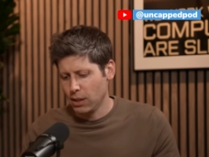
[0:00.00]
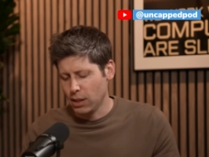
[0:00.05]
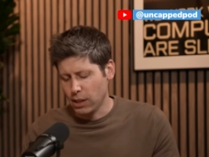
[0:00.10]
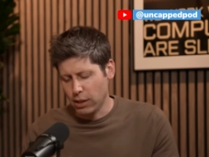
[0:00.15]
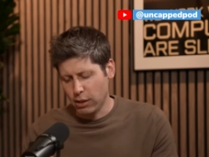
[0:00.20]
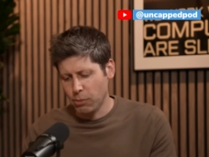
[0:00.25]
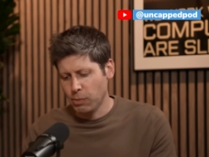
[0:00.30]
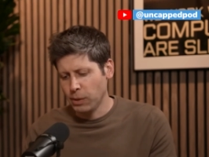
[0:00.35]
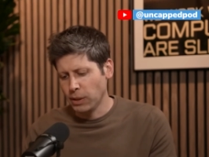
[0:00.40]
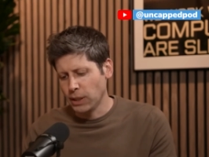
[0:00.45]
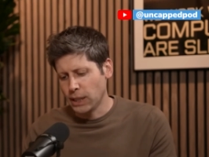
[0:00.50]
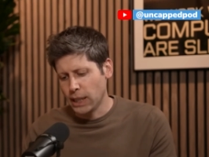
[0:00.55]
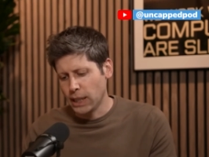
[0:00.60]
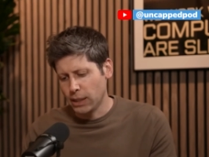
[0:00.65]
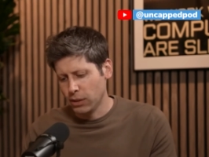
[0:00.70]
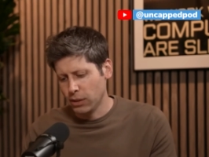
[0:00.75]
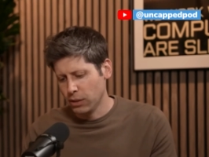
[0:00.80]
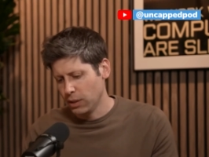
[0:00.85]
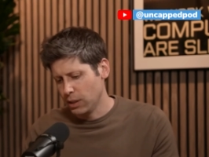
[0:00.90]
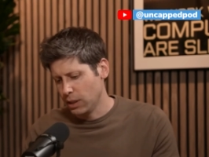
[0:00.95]
$100 billion
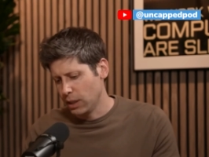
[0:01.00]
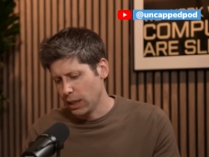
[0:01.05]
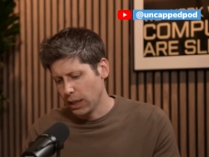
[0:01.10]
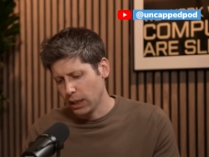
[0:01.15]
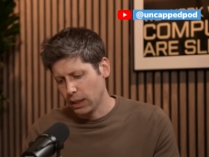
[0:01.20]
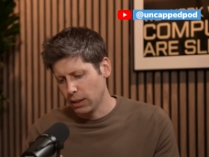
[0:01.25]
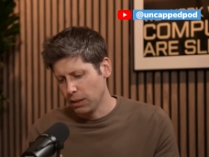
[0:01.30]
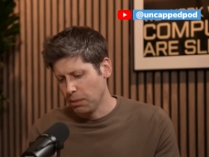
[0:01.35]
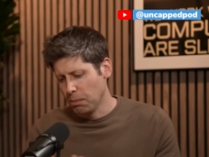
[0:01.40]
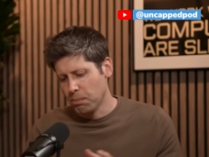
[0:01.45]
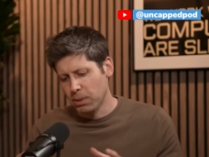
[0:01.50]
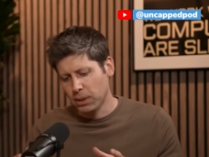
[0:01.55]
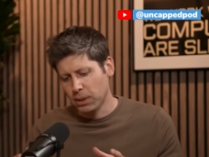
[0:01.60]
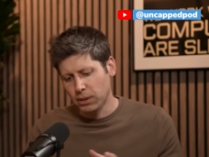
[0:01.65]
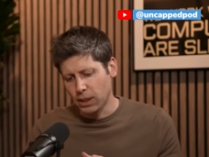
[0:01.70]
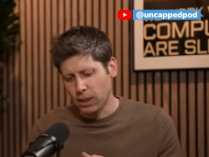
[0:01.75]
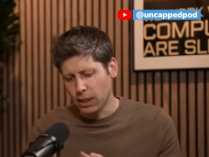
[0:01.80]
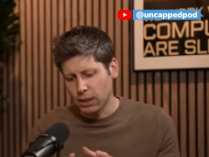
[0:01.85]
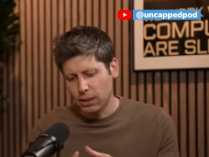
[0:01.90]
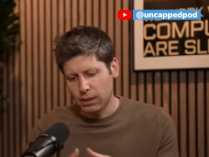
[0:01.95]
like
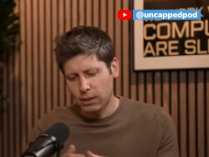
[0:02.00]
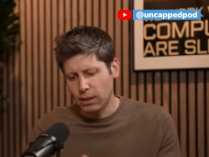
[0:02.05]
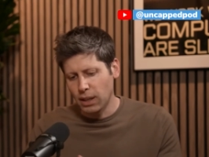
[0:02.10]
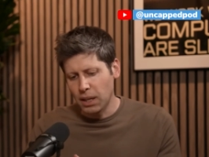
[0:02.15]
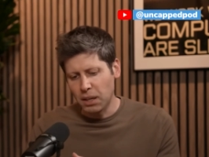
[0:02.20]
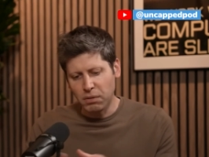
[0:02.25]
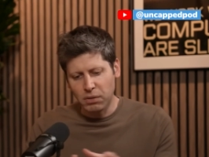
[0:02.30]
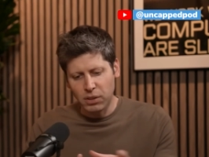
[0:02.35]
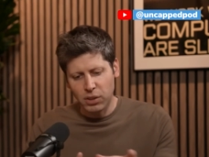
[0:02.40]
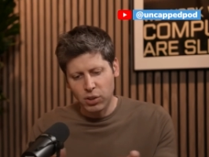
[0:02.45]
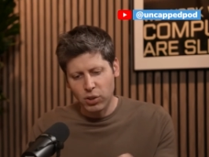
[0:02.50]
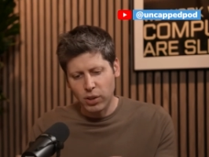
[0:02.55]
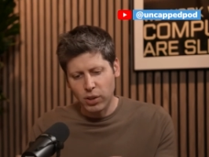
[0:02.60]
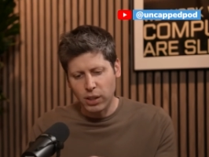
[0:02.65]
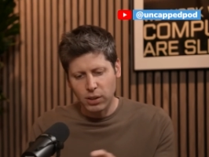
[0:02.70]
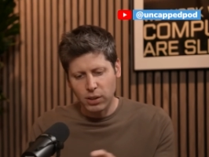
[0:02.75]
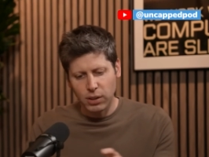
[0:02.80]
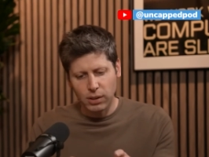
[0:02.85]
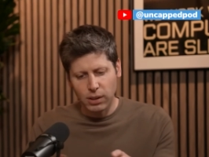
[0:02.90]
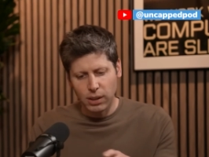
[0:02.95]
building an
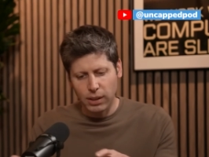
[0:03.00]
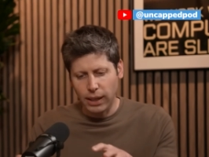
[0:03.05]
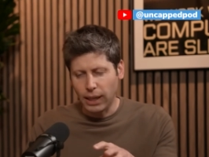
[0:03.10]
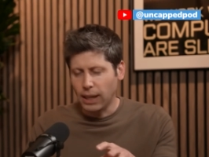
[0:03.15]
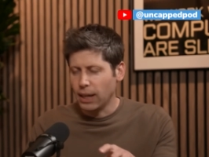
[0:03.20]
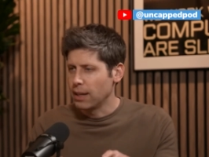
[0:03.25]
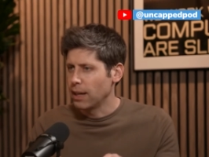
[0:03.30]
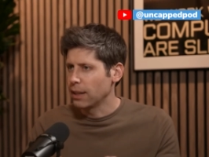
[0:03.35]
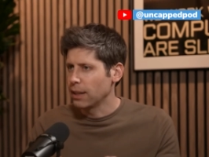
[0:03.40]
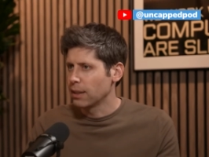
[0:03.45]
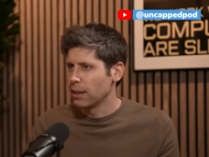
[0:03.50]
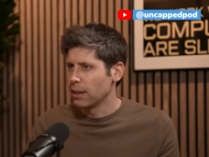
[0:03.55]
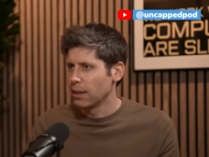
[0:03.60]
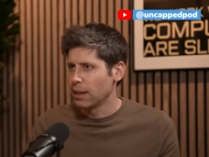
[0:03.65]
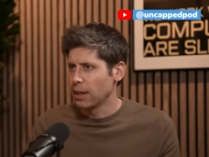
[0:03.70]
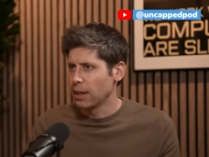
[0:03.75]
infrastructure to like connect into